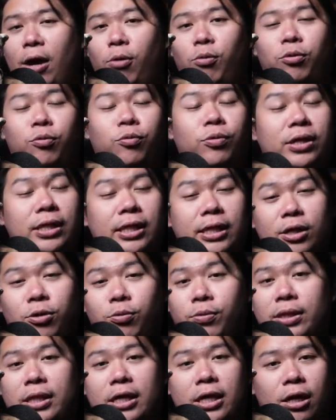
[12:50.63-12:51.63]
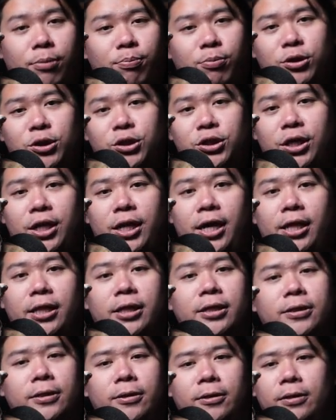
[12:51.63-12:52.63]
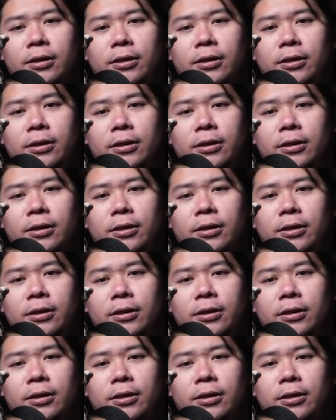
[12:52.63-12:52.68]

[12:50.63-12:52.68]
I would really appreciate that.